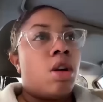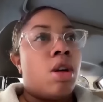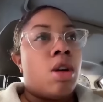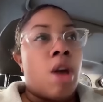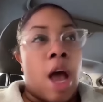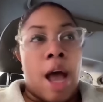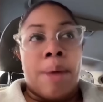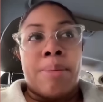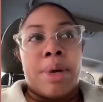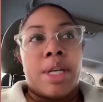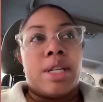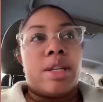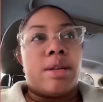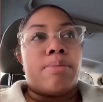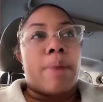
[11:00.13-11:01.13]
I
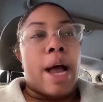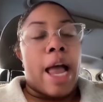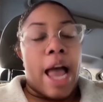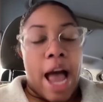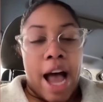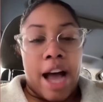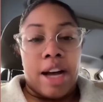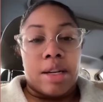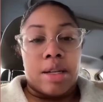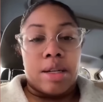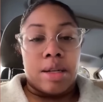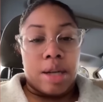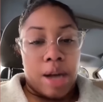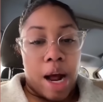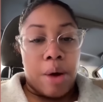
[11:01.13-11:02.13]
busted my
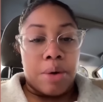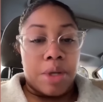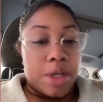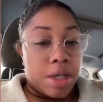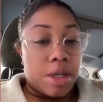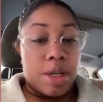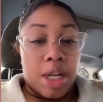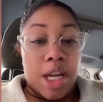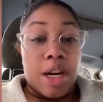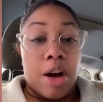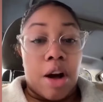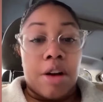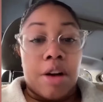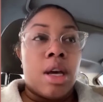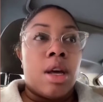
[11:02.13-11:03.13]
and I was just laid
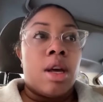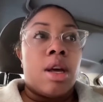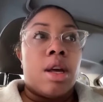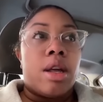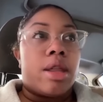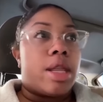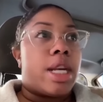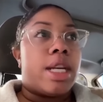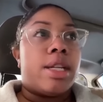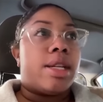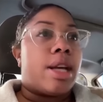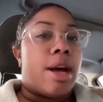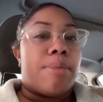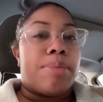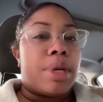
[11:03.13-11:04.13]
off. These
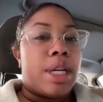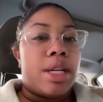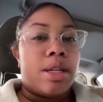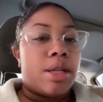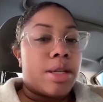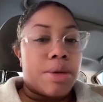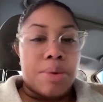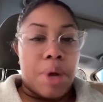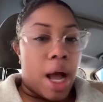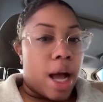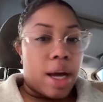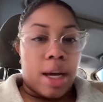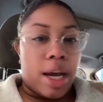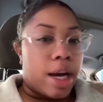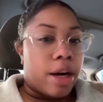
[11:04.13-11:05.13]
companies do
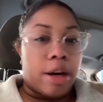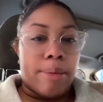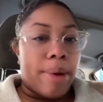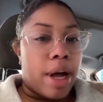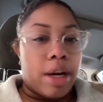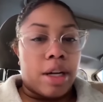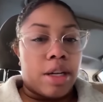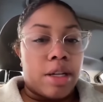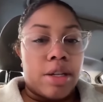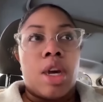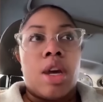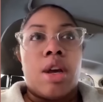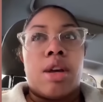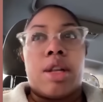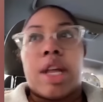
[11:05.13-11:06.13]
not care about us.
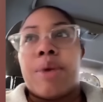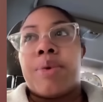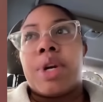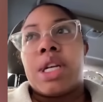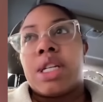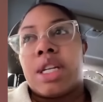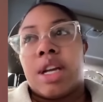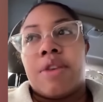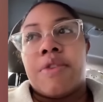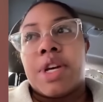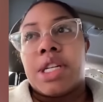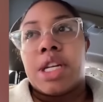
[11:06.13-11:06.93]
They want us to give us a